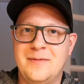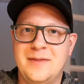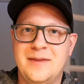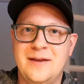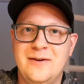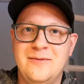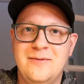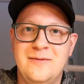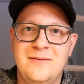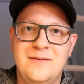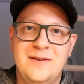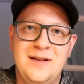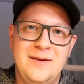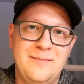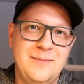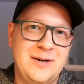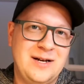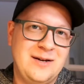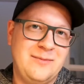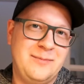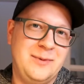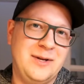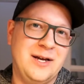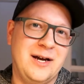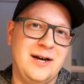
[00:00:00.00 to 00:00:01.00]
that
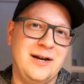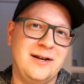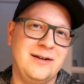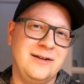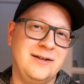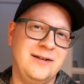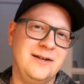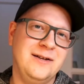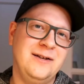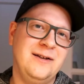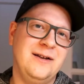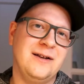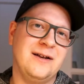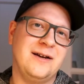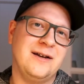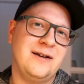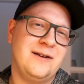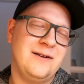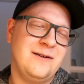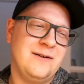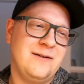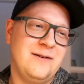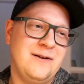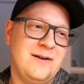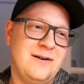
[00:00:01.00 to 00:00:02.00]
might be an idea.
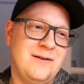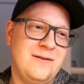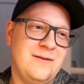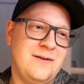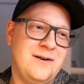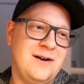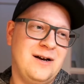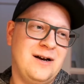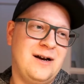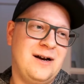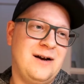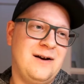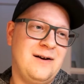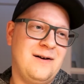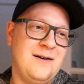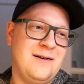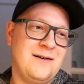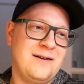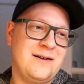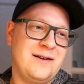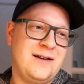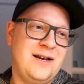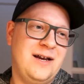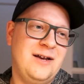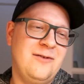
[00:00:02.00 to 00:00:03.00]
Like,
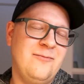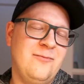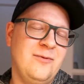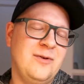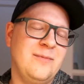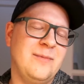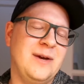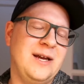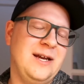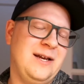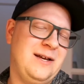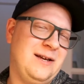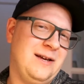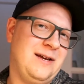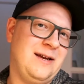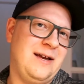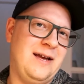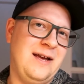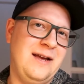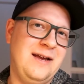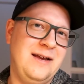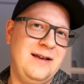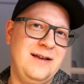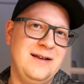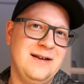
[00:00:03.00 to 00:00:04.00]
can't we make
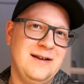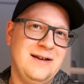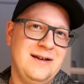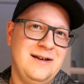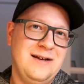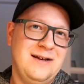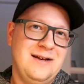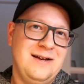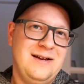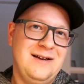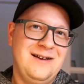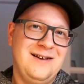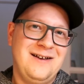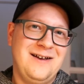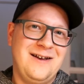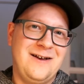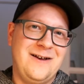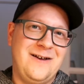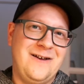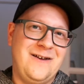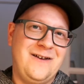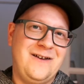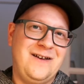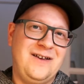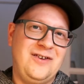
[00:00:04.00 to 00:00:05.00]

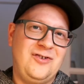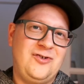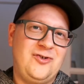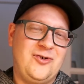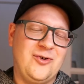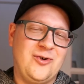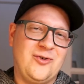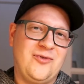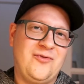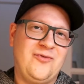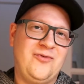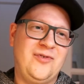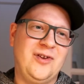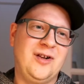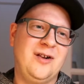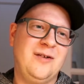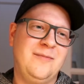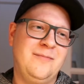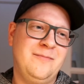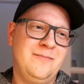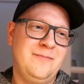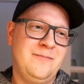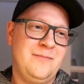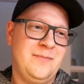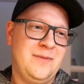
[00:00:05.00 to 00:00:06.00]
a short
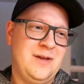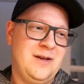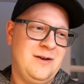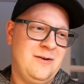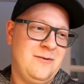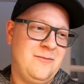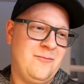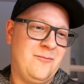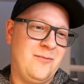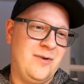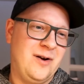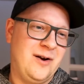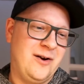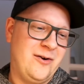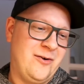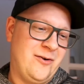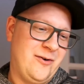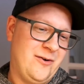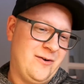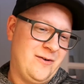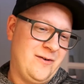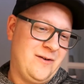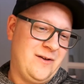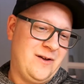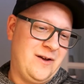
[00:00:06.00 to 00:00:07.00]
film
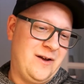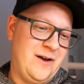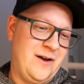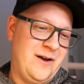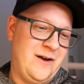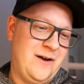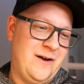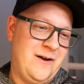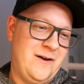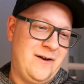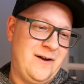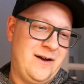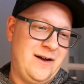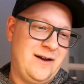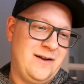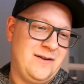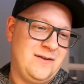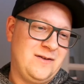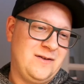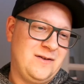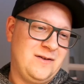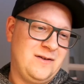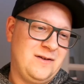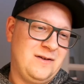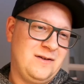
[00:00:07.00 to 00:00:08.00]
where
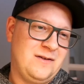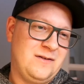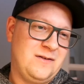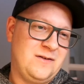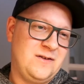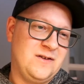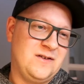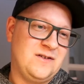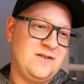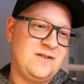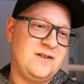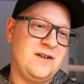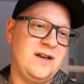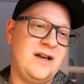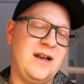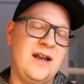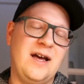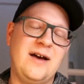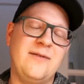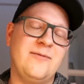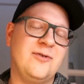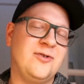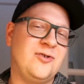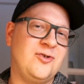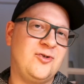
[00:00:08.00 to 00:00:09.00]
just an
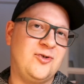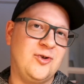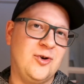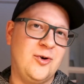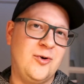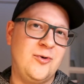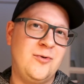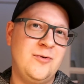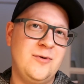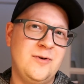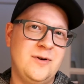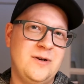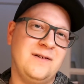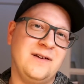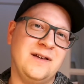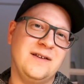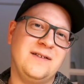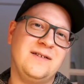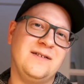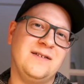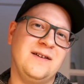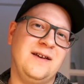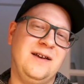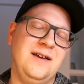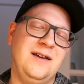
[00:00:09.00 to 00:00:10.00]
average Joe
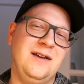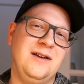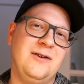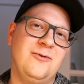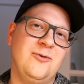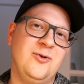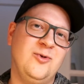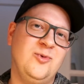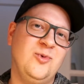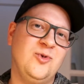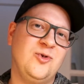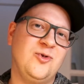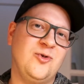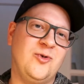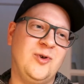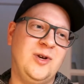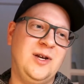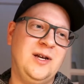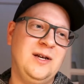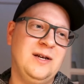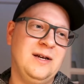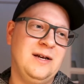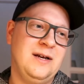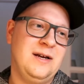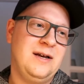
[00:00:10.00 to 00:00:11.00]
gets a Christmas
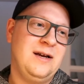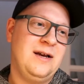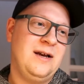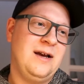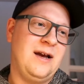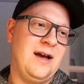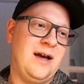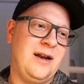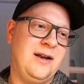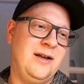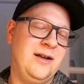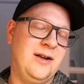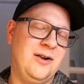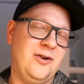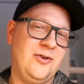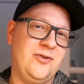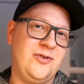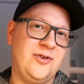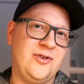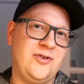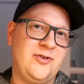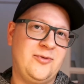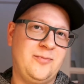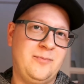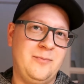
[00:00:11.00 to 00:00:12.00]
tree and he'll
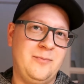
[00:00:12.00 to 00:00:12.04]
just